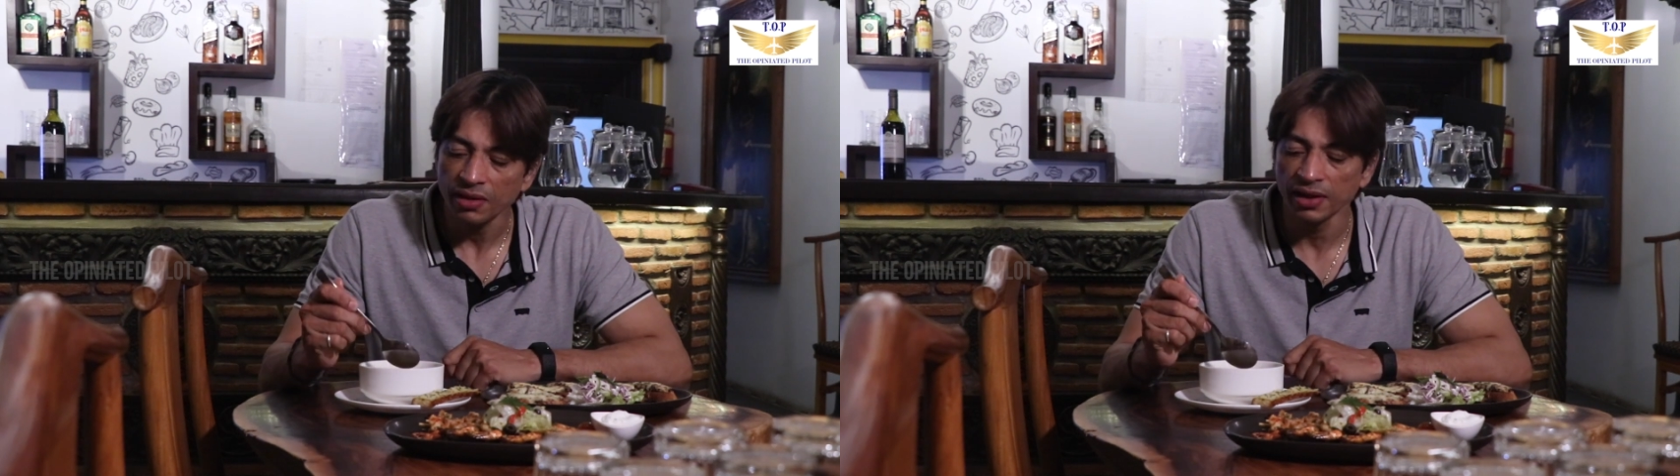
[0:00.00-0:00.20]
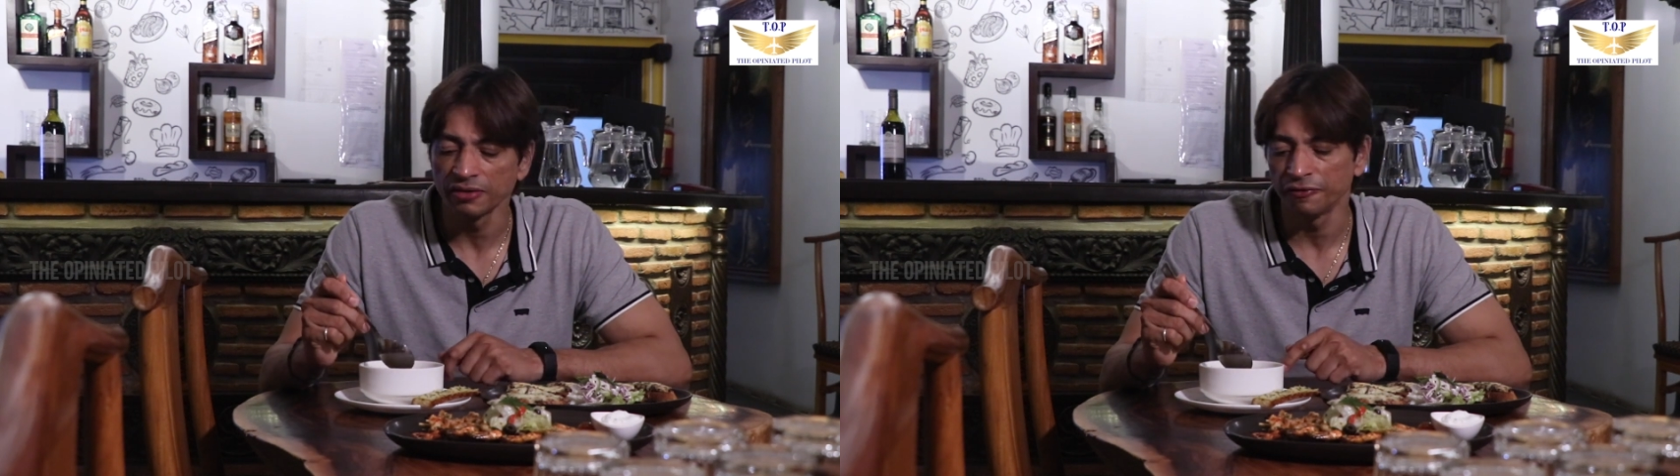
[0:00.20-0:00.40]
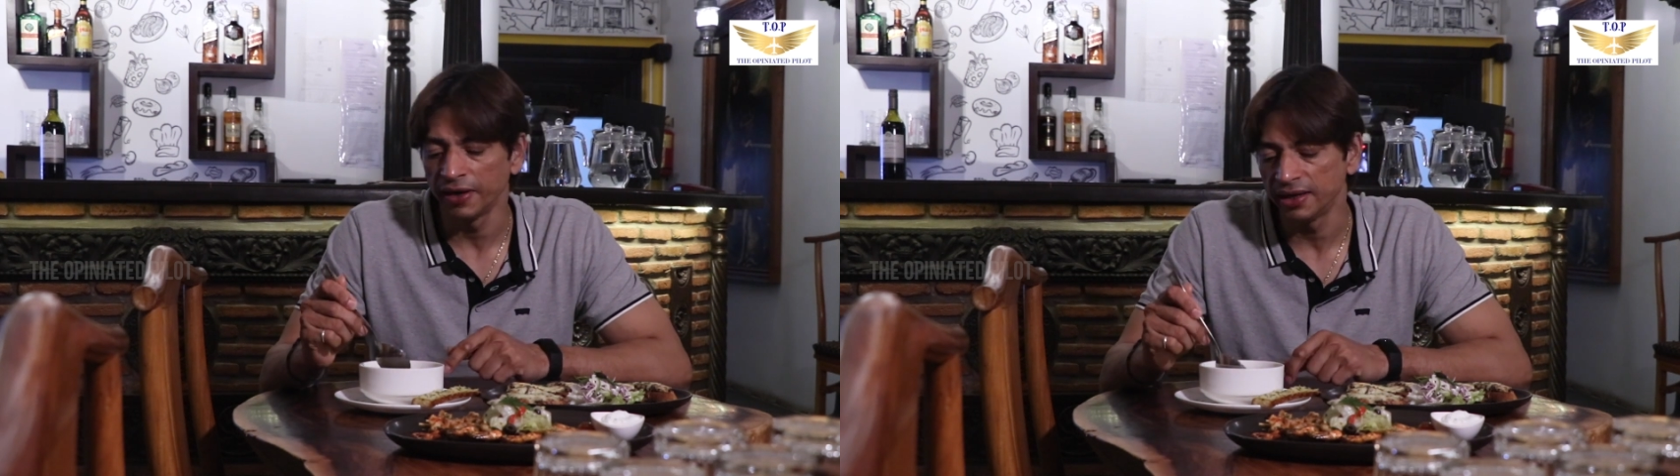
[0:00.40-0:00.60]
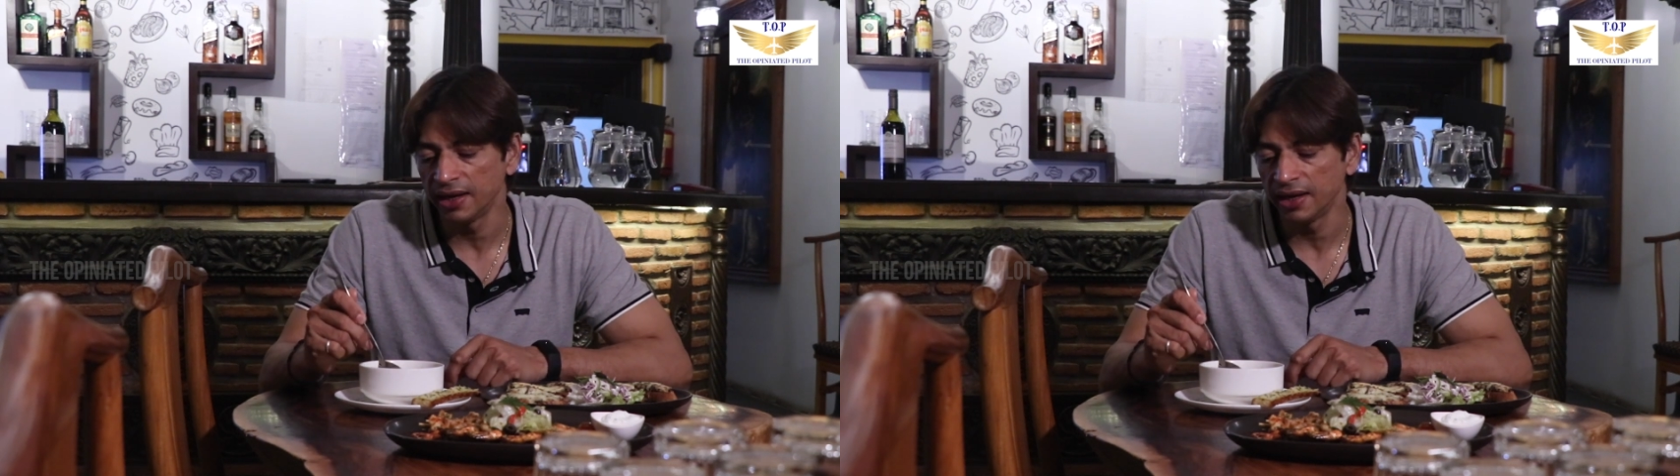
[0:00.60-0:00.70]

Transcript: That's fine.